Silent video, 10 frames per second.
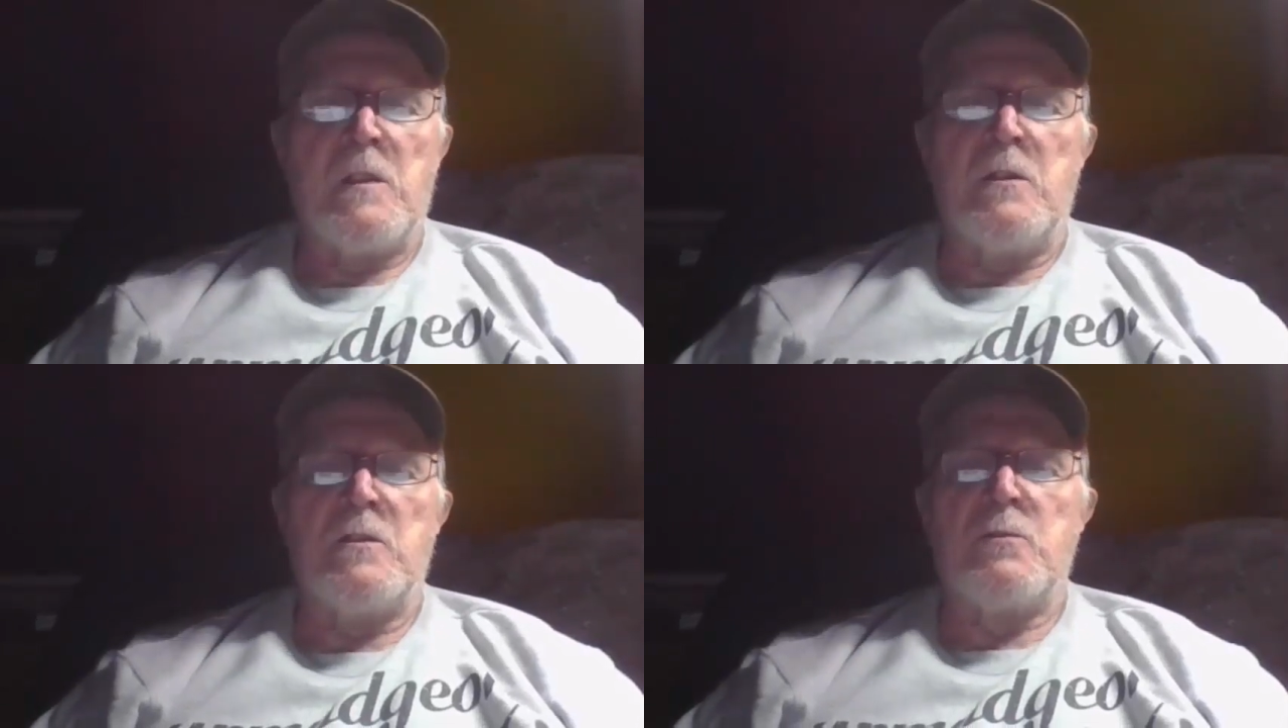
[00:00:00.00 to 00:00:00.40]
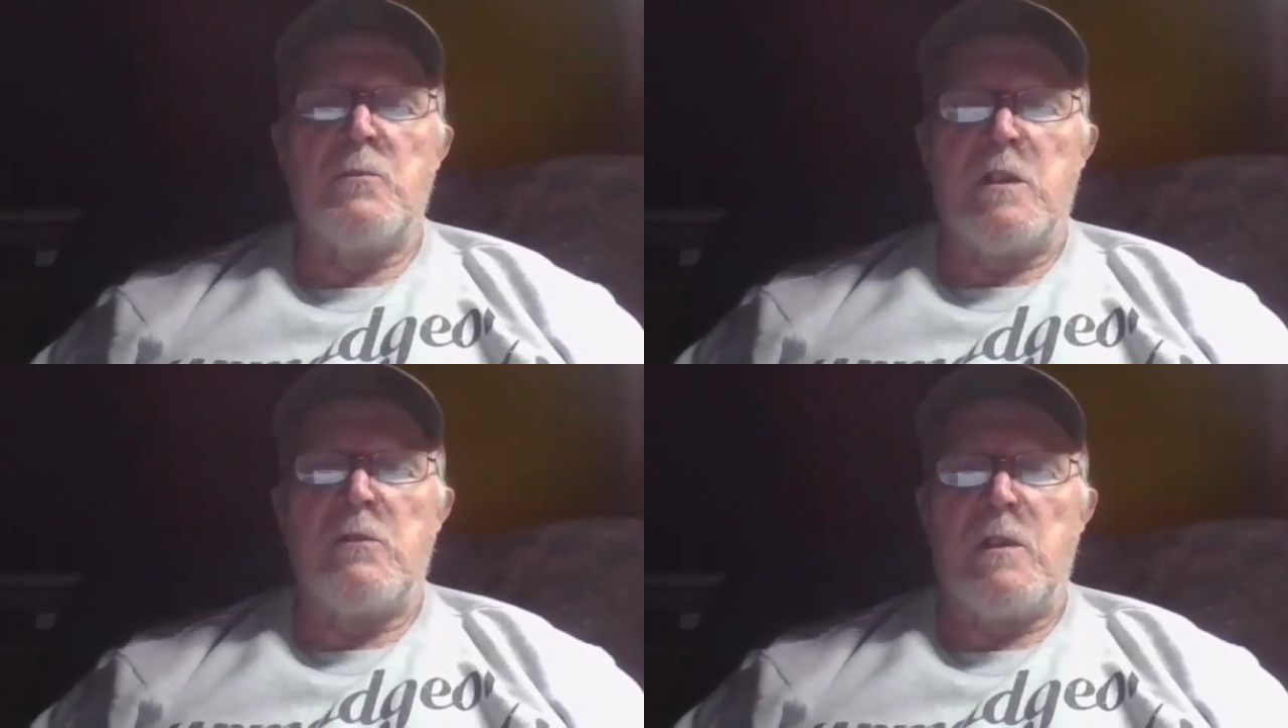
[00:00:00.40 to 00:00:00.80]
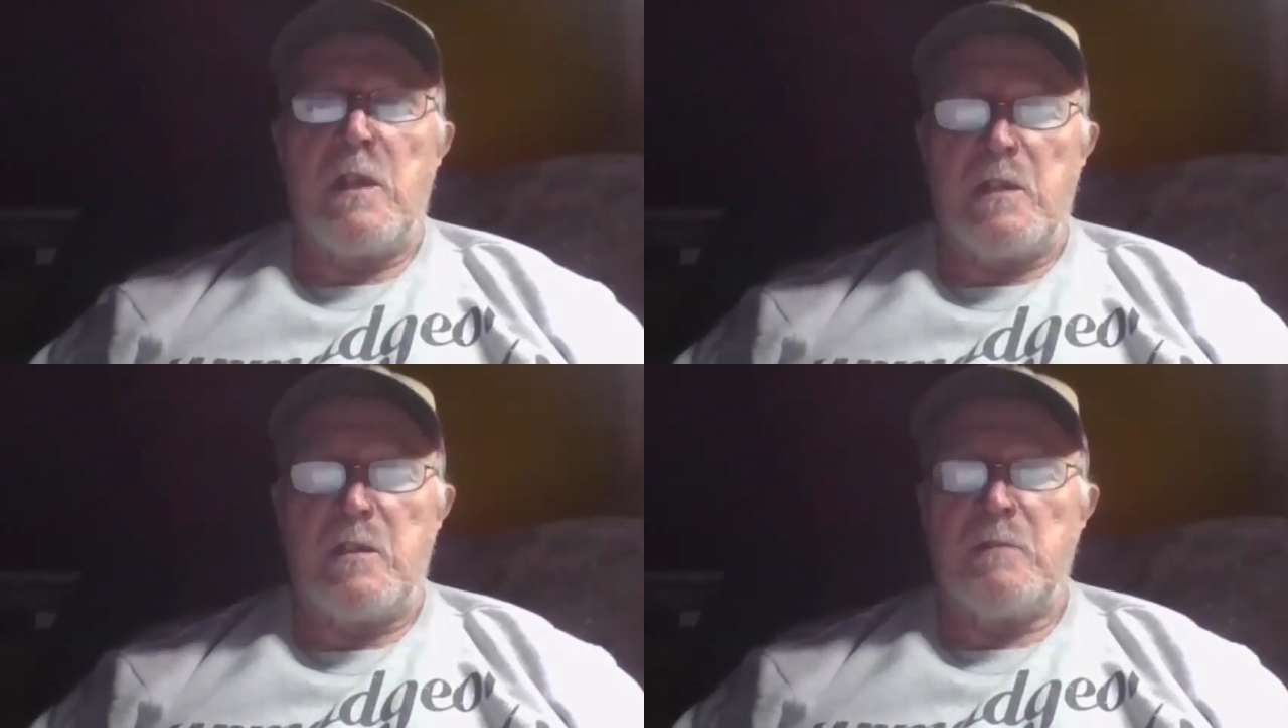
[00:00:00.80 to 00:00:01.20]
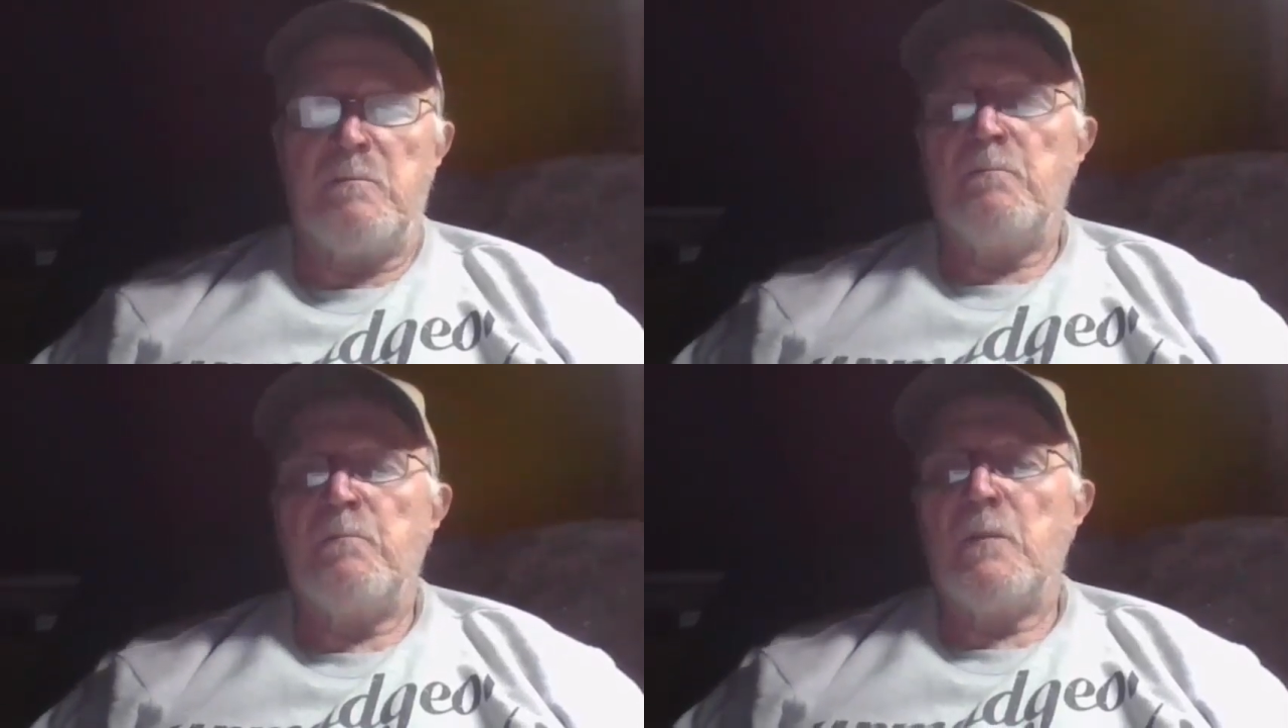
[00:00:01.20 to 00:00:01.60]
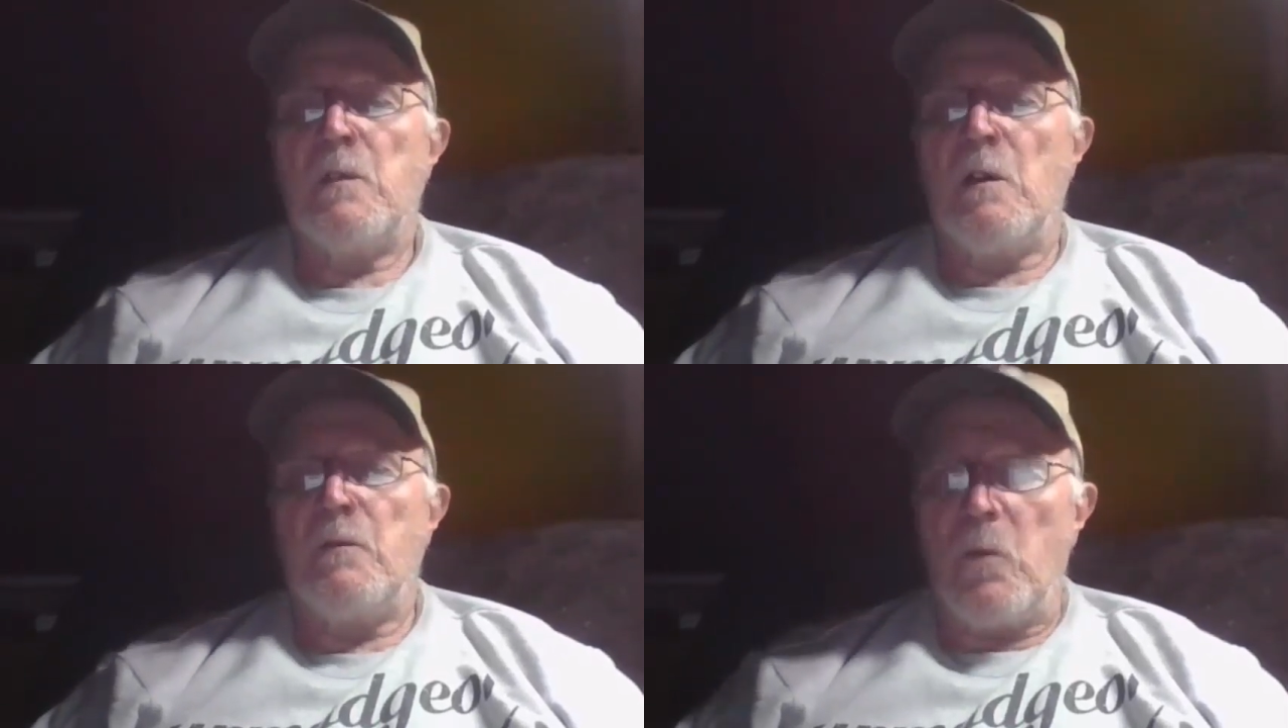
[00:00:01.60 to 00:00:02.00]
Here's a recreation
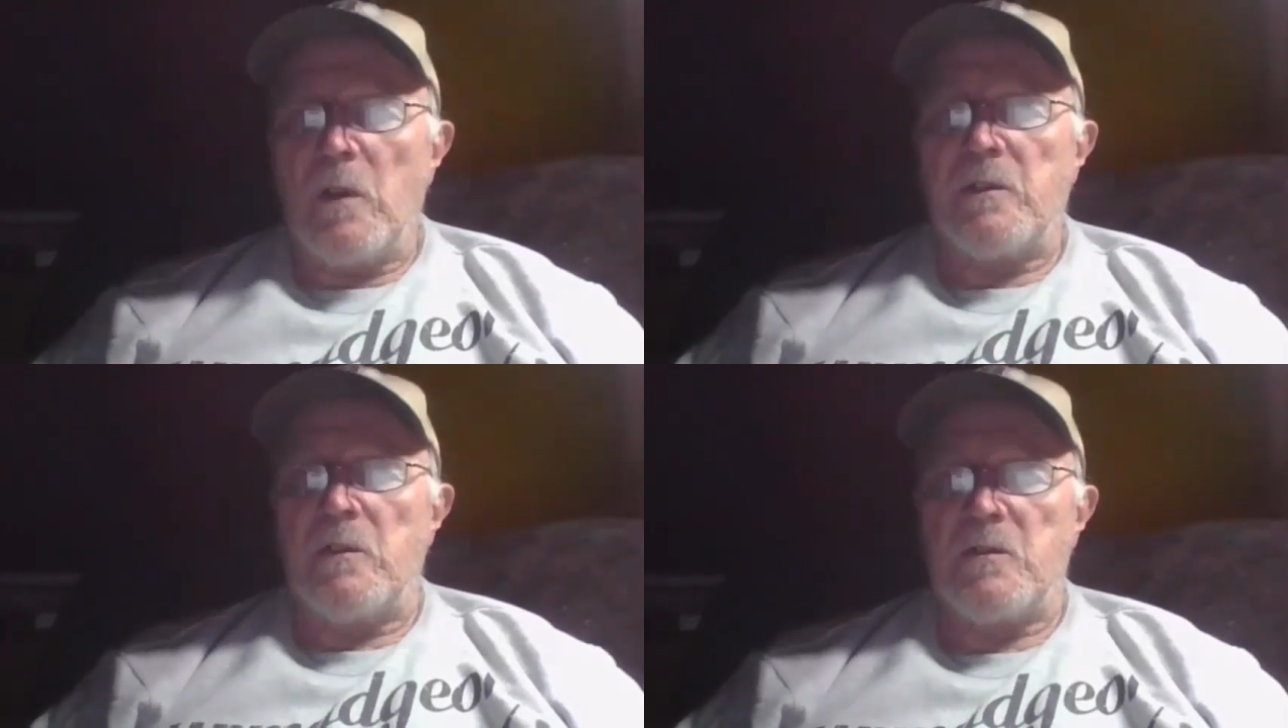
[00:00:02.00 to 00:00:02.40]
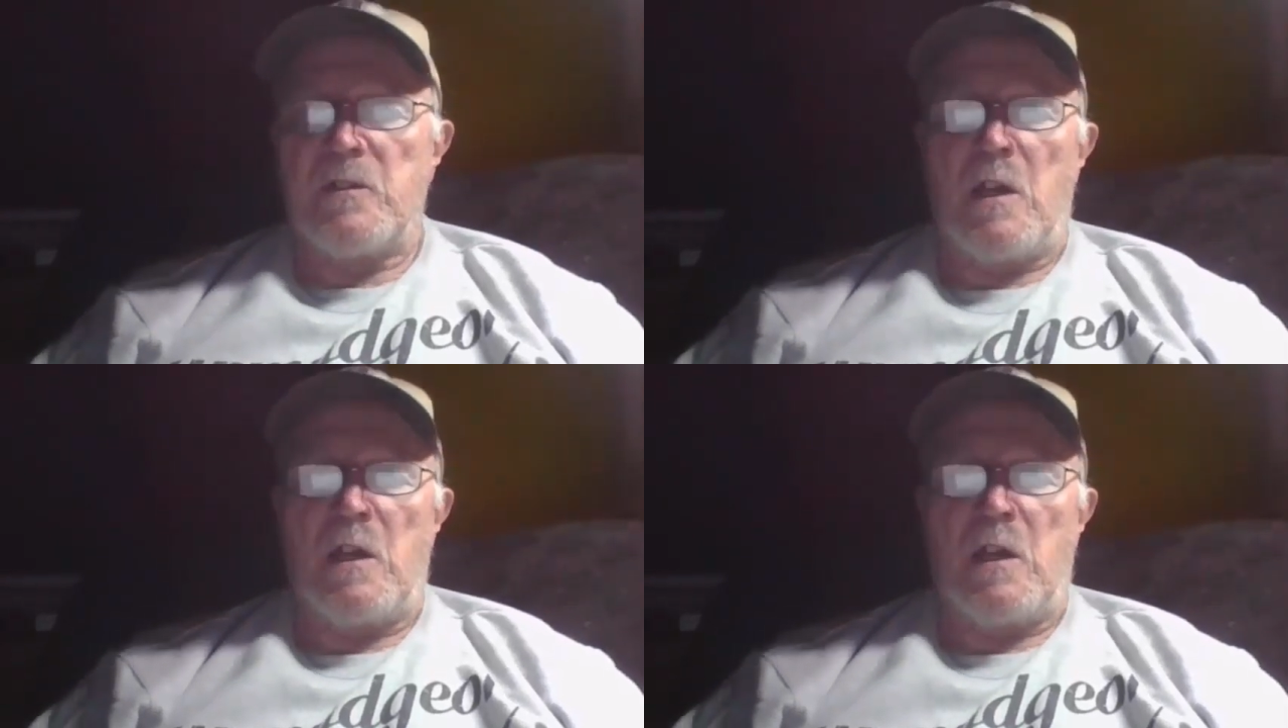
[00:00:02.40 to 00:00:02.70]
of one of those